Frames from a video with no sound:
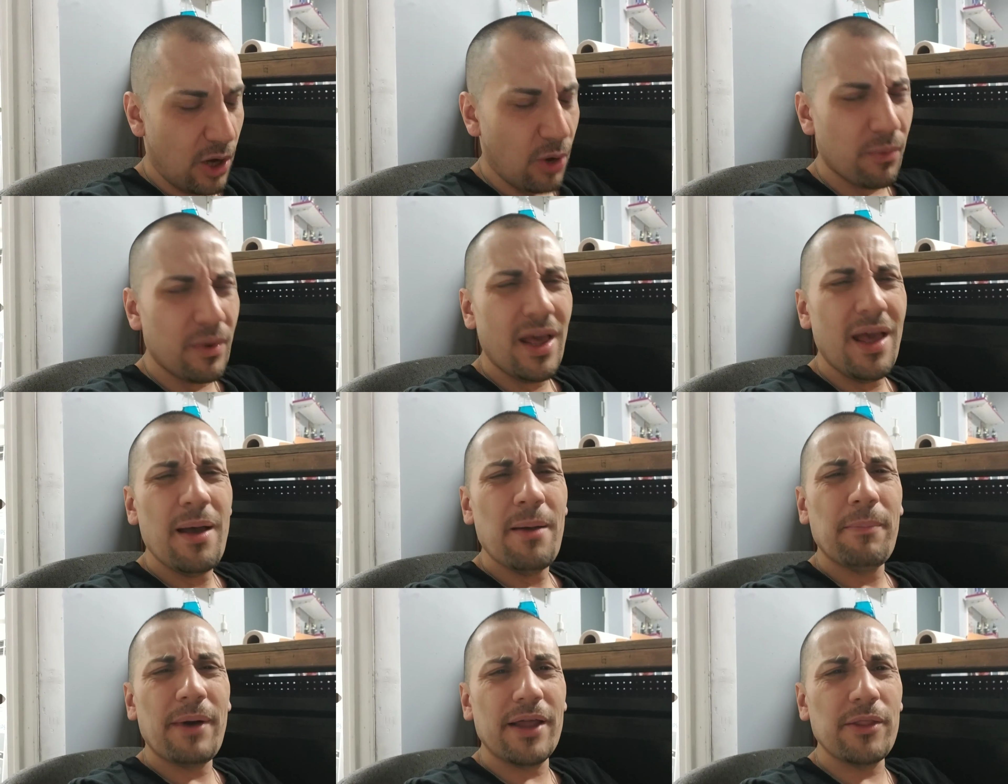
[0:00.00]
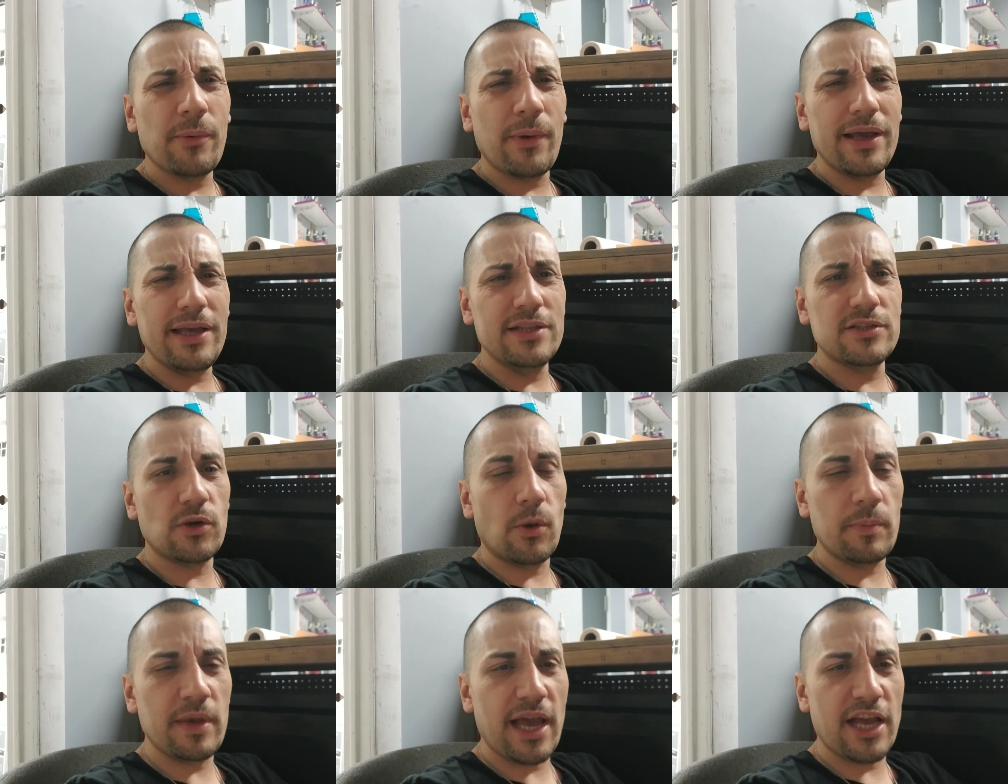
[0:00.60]
Oh, by the way, he
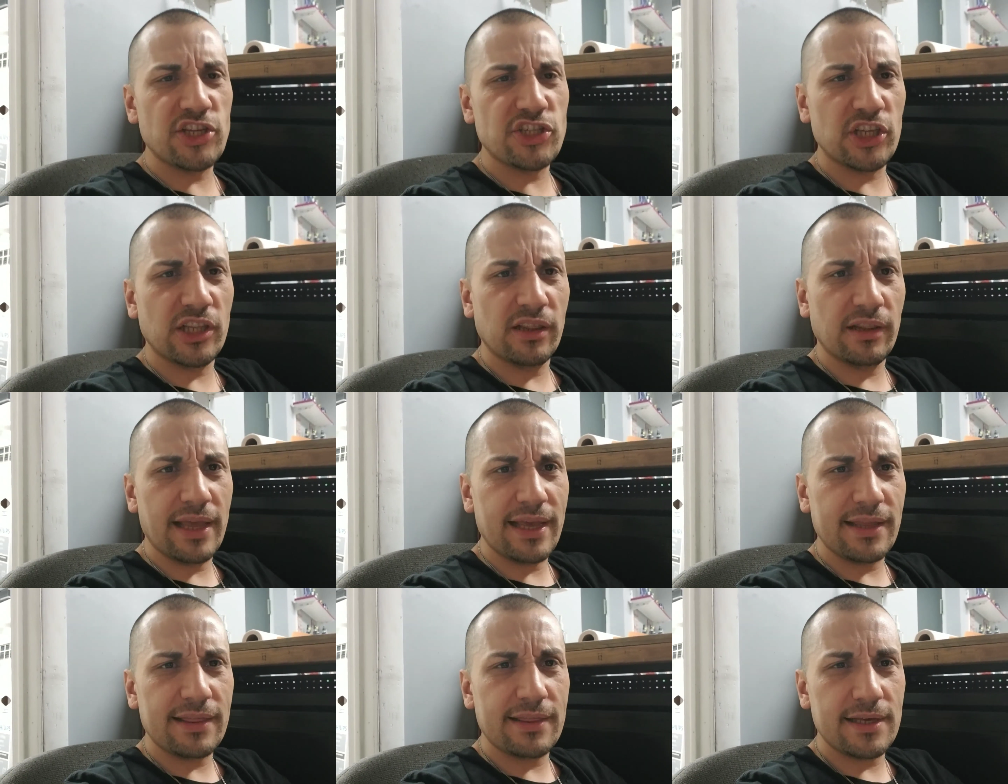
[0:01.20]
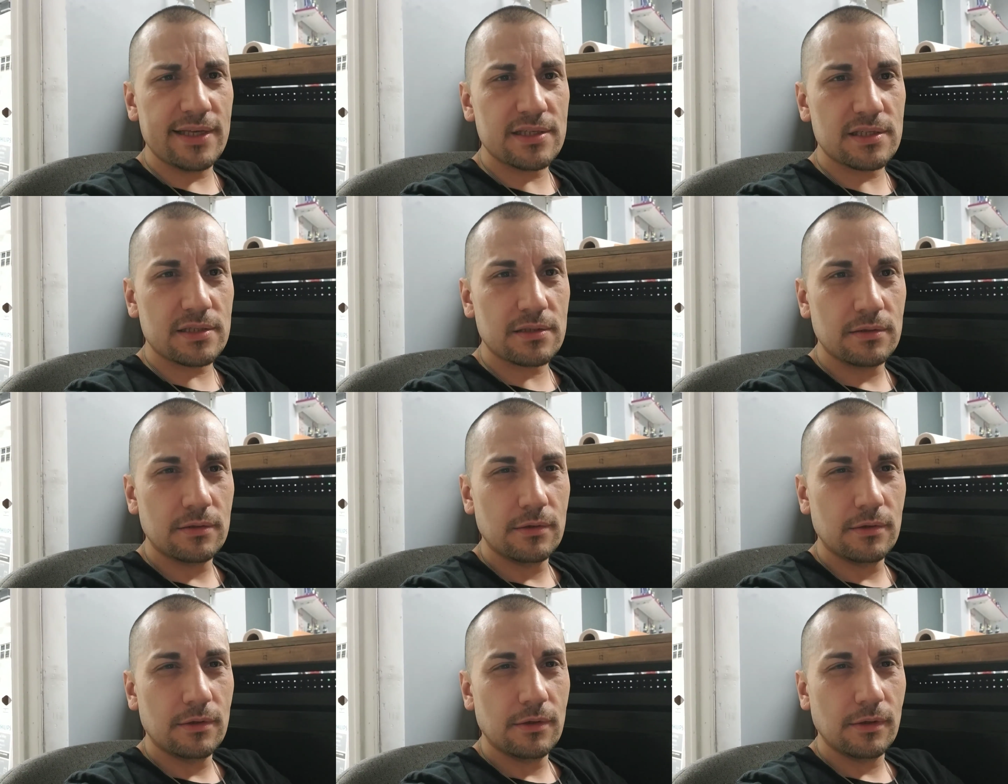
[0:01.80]
told me I should link this,
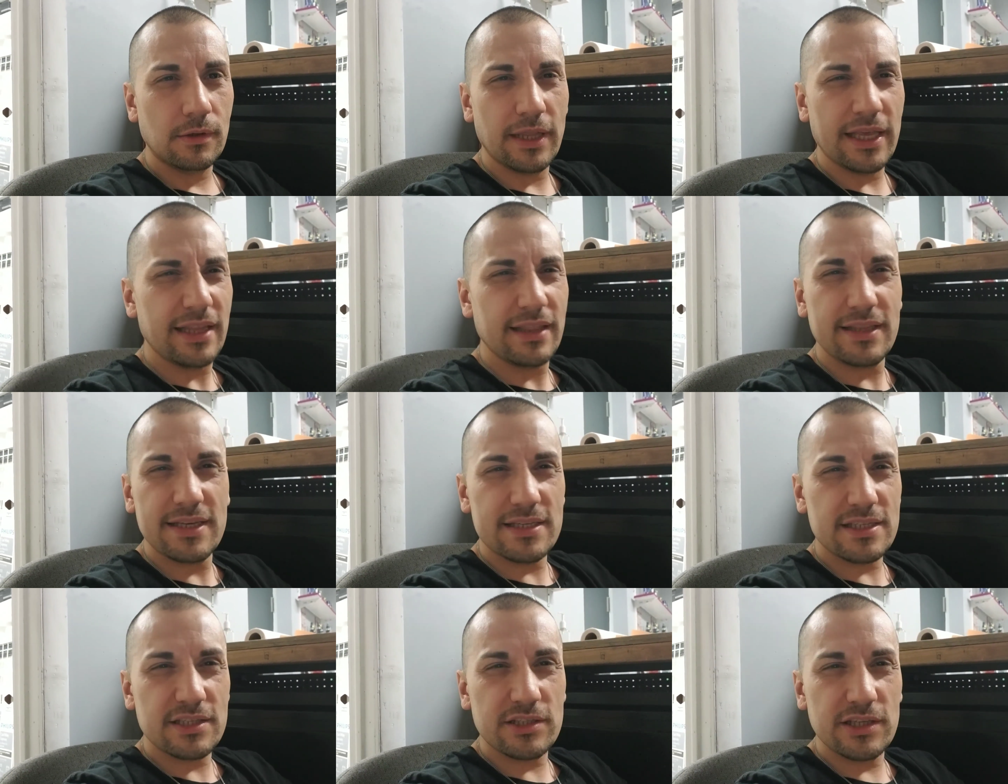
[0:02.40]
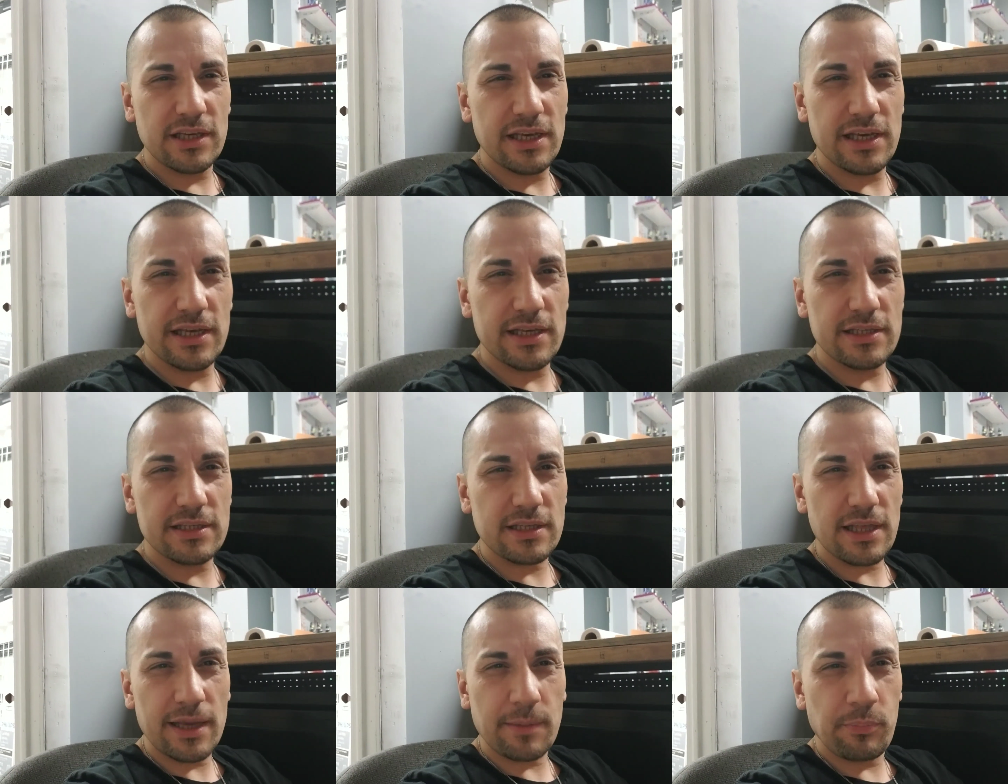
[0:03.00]
link this to
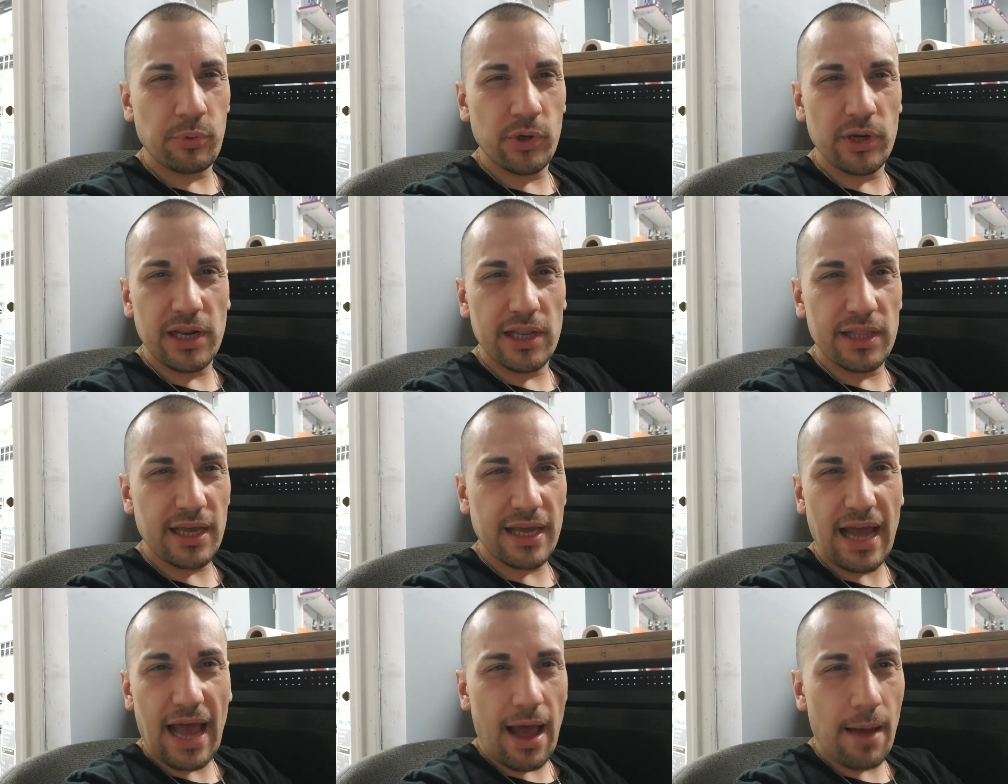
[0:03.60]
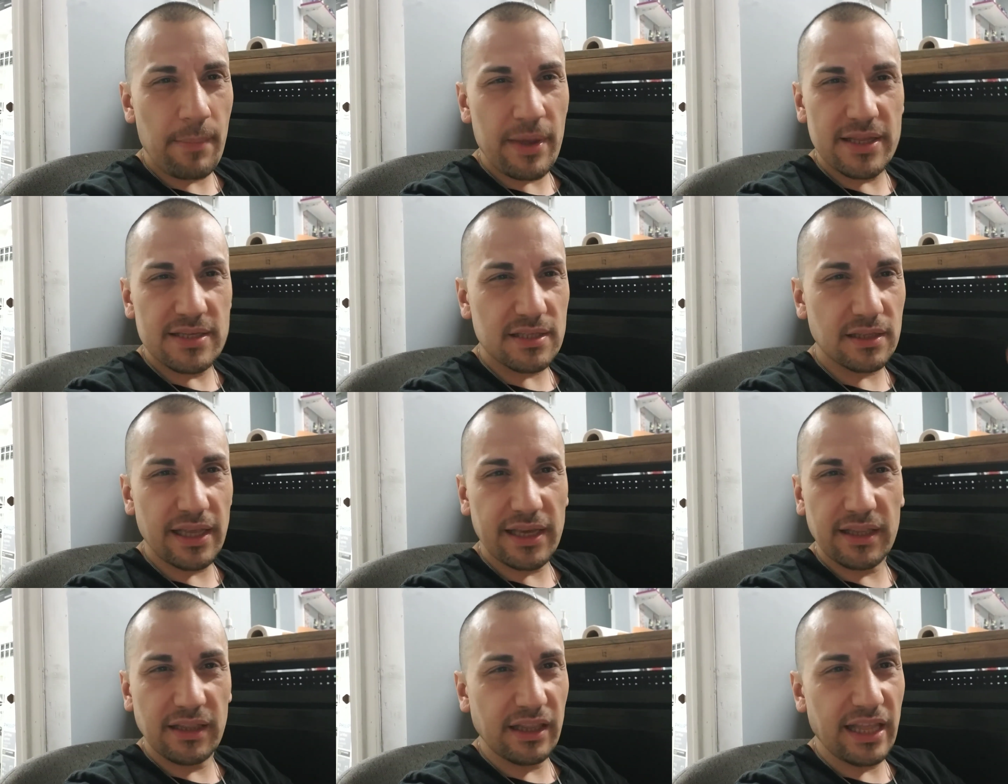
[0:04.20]
his, like, put it in the comments,
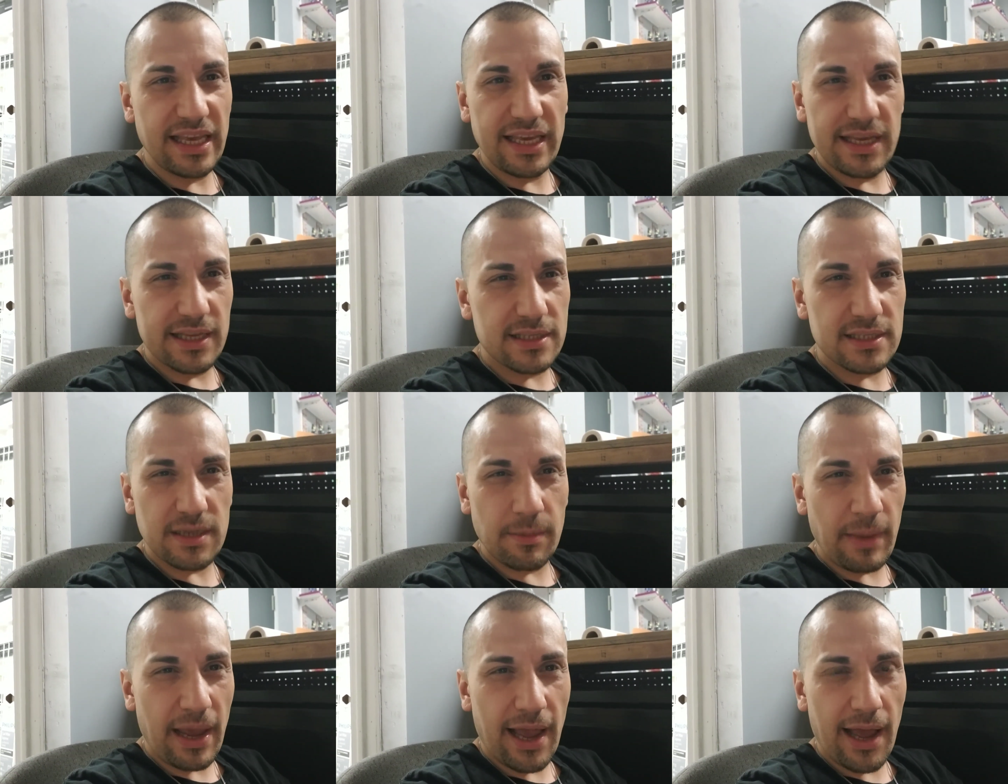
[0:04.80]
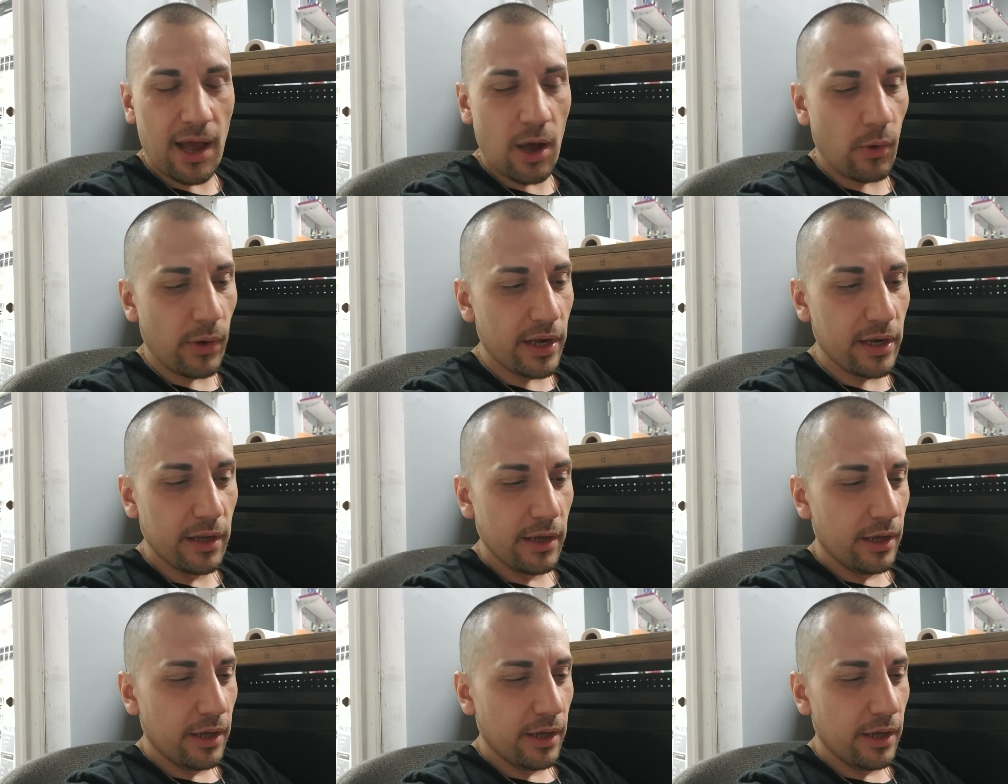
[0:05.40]
like, link it somehow, and